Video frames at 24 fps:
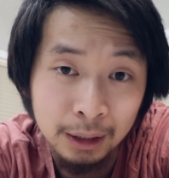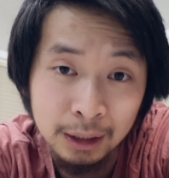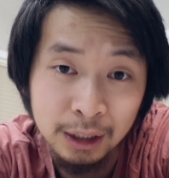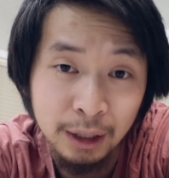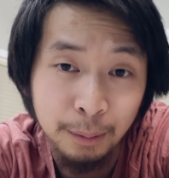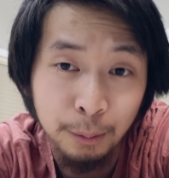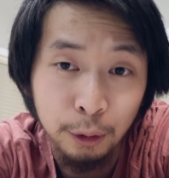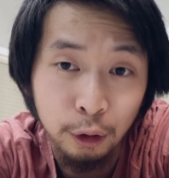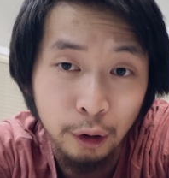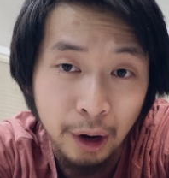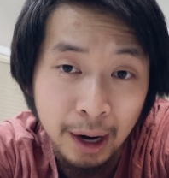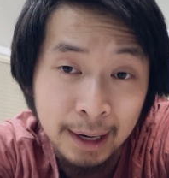
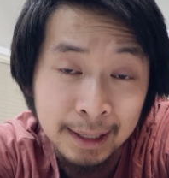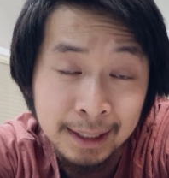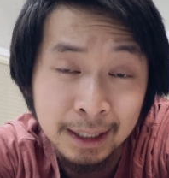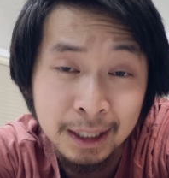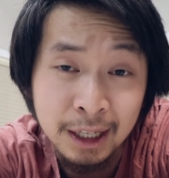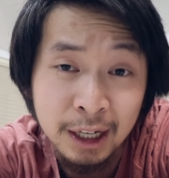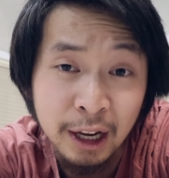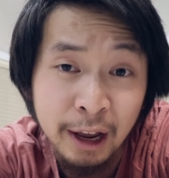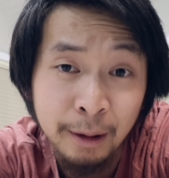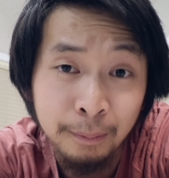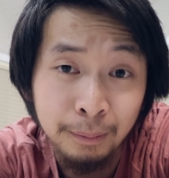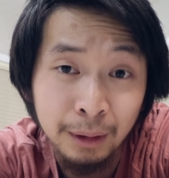similar
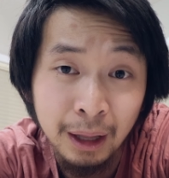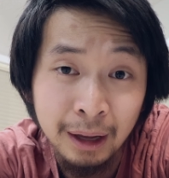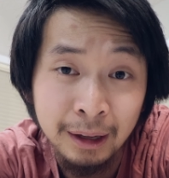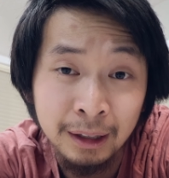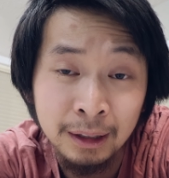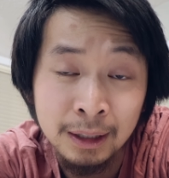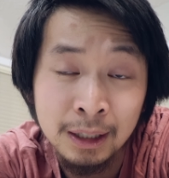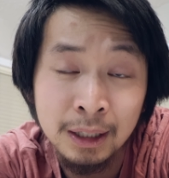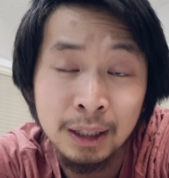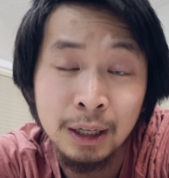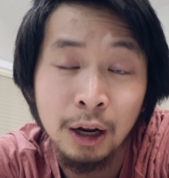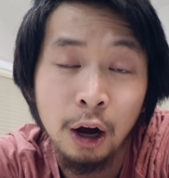STM
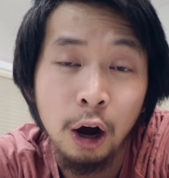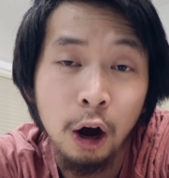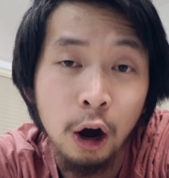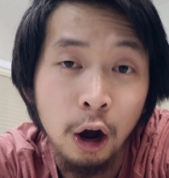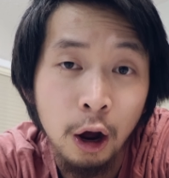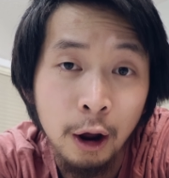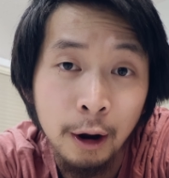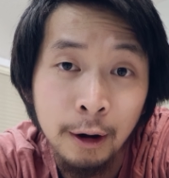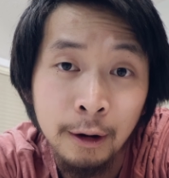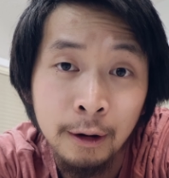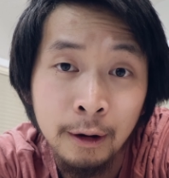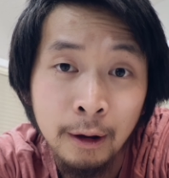lens
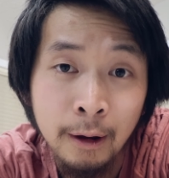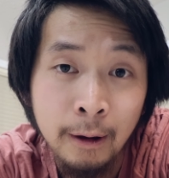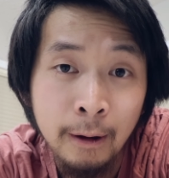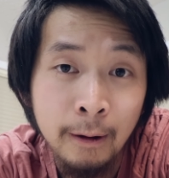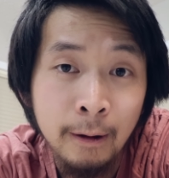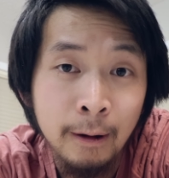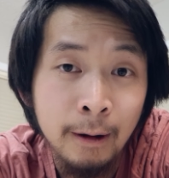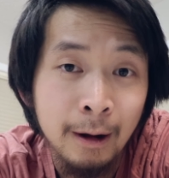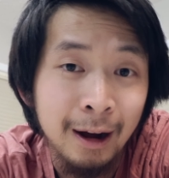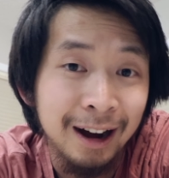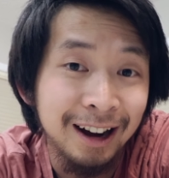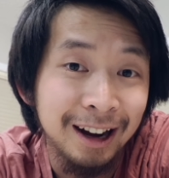on
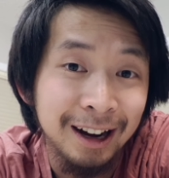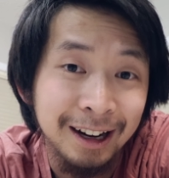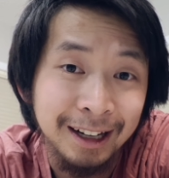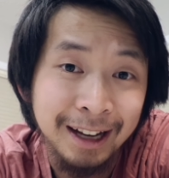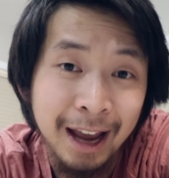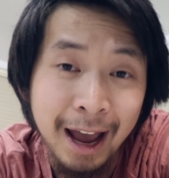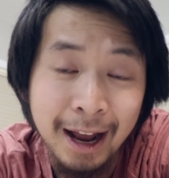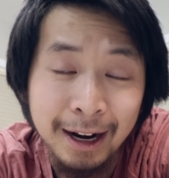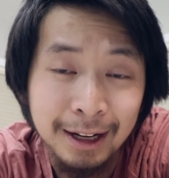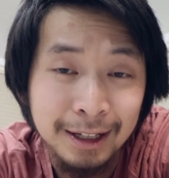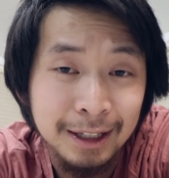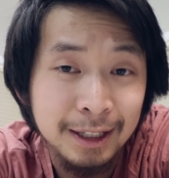
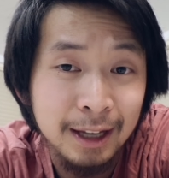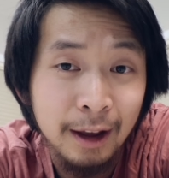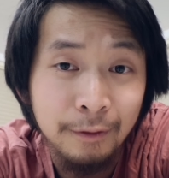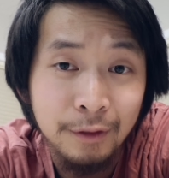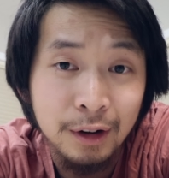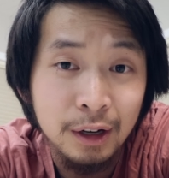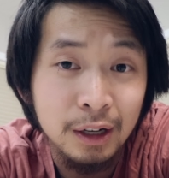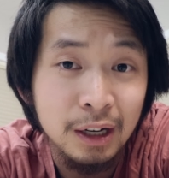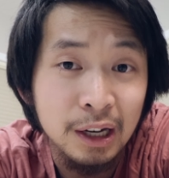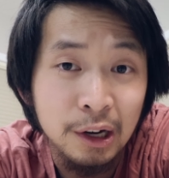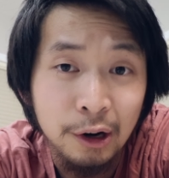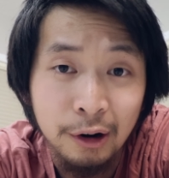Canon
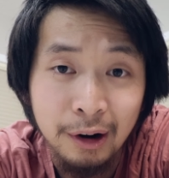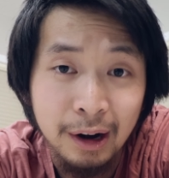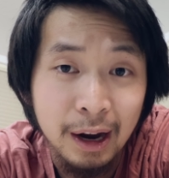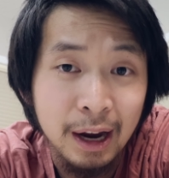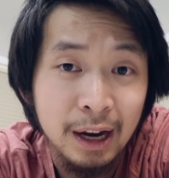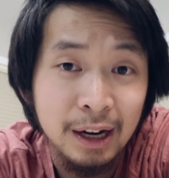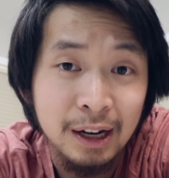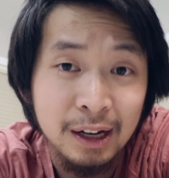7D or